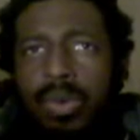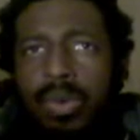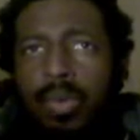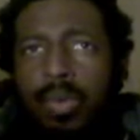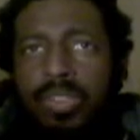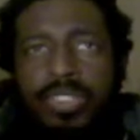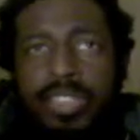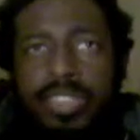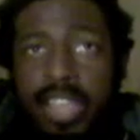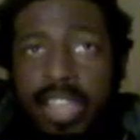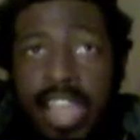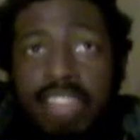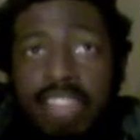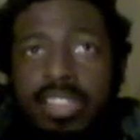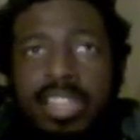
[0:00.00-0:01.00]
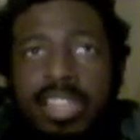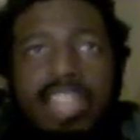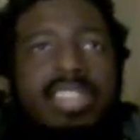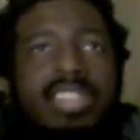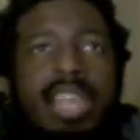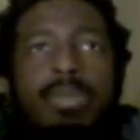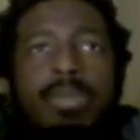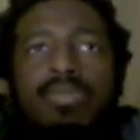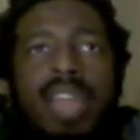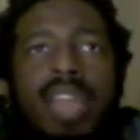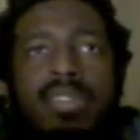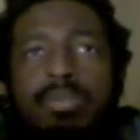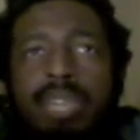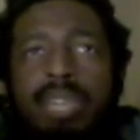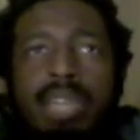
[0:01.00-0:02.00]
which is a game you've
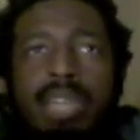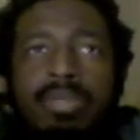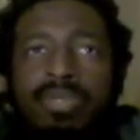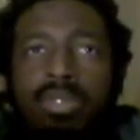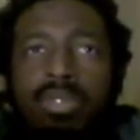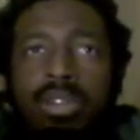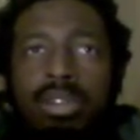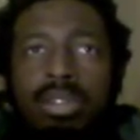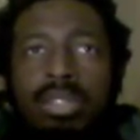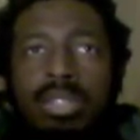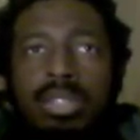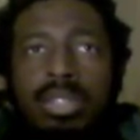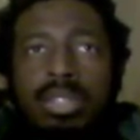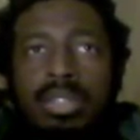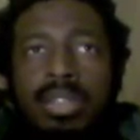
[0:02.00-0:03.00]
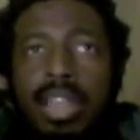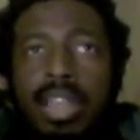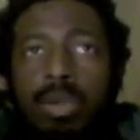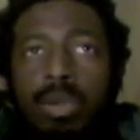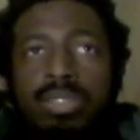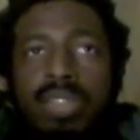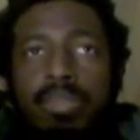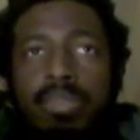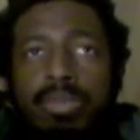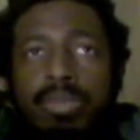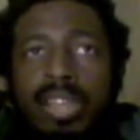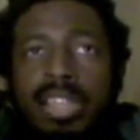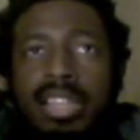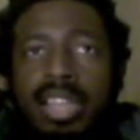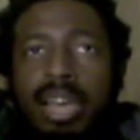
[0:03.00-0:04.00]
never played before. Anyone who's ever
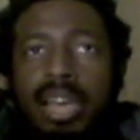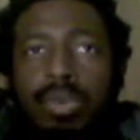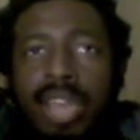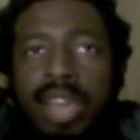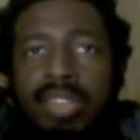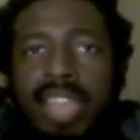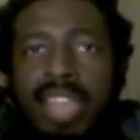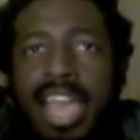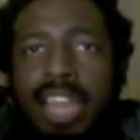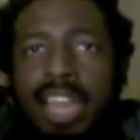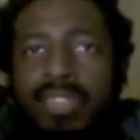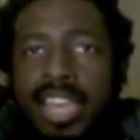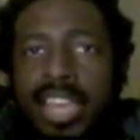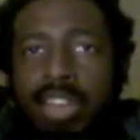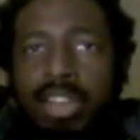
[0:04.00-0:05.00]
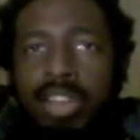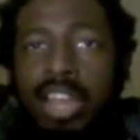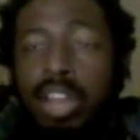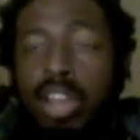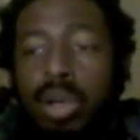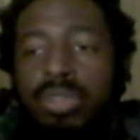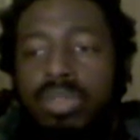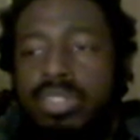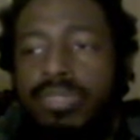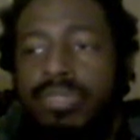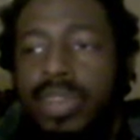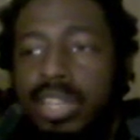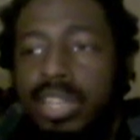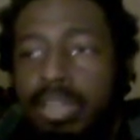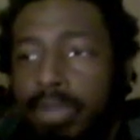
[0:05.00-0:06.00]
played that without the aid of the internet knows it's
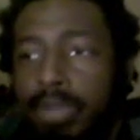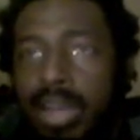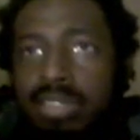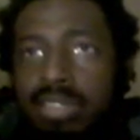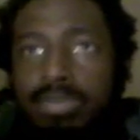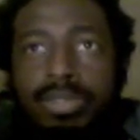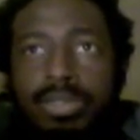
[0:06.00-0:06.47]
fucking impossible.